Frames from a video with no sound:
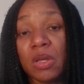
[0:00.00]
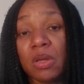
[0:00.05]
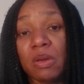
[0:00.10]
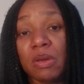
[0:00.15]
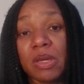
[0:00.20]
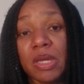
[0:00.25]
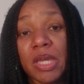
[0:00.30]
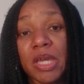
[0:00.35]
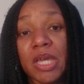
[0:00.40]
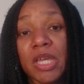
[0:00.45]

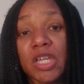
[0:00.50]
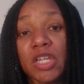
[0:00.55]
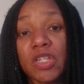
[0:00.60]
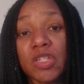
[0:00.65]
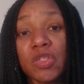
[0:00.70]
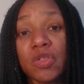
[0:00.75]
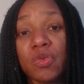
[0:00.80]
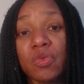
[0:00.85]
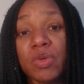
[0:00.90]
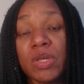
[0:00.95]
Okay,
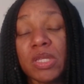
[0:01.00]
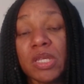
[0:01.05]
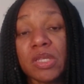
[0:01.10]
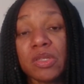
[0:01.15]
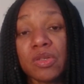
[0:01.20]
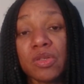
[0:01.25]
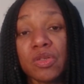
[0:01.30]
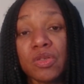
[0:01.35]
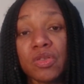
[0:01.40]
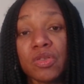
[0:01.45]
do we need
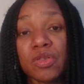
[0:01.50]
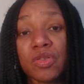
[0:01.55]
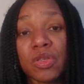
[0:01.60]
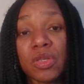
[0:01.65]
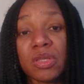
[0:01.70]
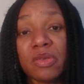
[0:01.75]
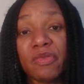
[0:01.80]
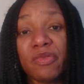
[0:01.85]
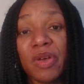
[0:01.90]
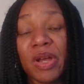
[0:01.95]
to do a
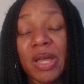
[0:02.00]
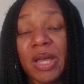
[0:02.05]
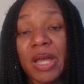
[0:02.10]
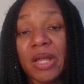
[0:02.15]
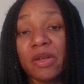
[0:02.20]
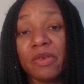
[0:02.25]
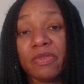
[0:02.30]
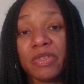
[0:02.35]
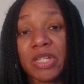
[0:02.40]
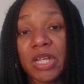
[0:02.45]
different
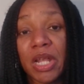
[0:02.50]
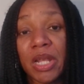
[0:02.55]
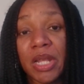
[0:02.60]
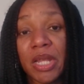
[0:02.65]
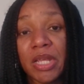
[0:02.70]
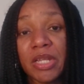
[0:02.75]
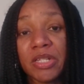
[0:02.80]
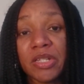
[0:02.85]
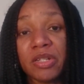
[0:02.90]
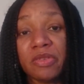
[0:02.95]
kind of
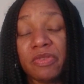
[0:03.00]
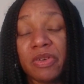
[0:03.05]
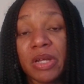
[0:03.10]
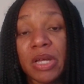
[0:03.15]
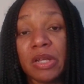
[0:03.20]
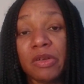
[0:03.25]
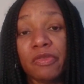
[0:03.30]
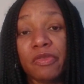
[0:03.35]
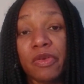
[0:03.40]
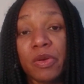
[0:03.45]
challenge, a different
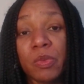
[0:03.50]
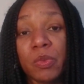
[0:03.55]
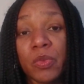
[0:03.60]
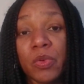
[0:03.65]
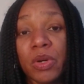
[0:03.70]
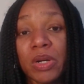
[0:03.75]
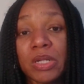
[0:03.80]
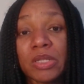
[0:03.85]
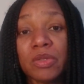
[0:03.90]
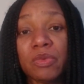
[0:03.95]
kind of
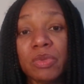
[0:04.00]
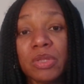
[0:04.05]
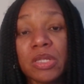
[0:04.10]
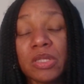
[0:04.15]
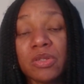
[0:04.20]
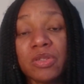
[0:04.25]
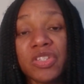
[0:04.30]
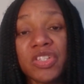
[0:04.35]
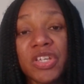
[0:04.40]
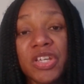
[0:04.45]
homework? Do we
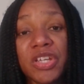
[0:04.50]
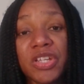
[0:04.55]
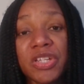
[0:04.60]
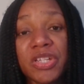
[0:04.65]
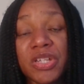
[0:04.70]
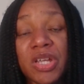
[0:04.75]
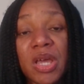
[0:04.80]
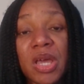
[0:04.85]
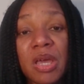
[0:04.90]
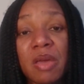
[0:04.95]
need to
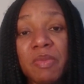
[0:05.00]
change?